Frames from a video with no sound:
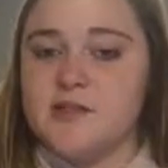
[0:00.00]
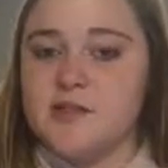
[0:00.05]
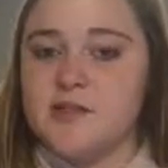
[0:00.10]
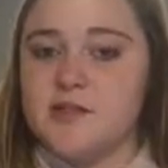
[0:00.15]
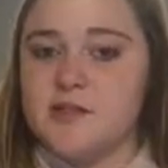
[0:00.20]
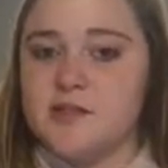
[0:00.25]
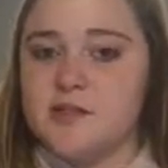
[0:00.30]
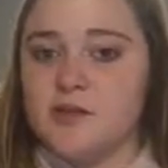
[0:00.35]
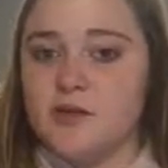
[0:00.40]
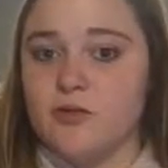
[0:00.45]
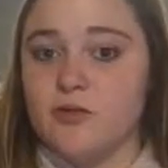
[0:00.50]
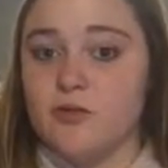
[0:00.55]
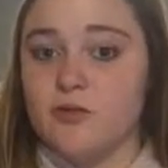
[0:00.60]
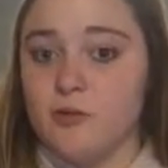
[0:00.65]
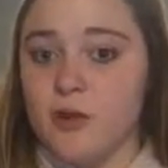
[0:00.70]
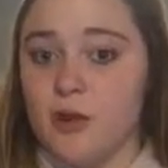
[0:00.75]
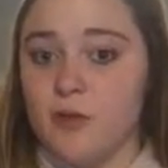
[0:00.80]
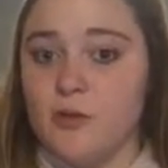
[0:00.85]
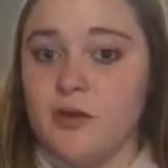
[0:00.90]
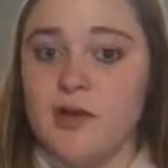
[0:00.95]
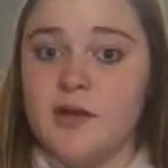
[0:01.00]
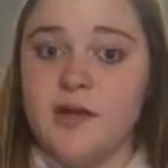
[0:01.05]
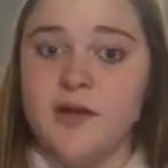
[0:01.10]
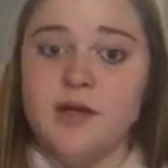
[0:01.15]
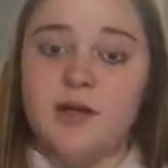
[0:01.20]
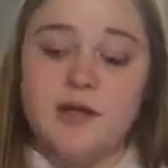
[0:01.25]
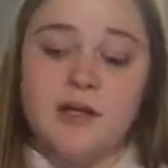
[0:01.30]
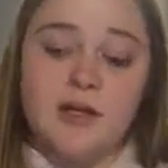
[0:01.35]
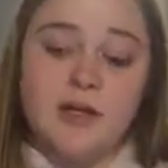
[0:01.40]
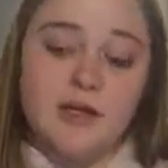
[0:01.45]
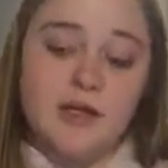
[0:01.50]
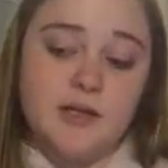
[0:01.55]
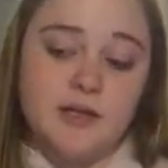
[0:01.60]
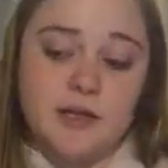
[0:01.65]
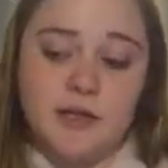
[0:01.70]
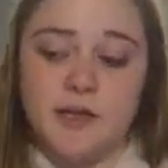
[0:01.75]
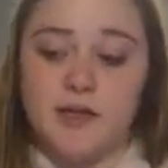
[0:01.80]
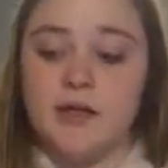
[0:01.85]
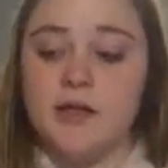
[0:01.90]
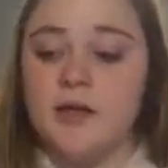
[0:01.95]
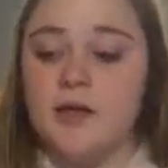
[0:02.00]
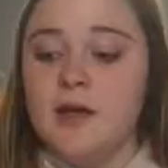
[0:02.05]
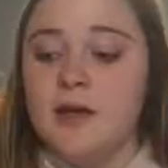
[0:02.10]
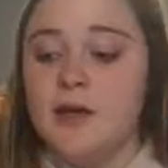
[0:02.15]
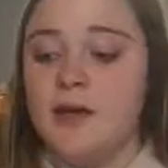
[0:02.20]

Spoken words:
they're still growing and eating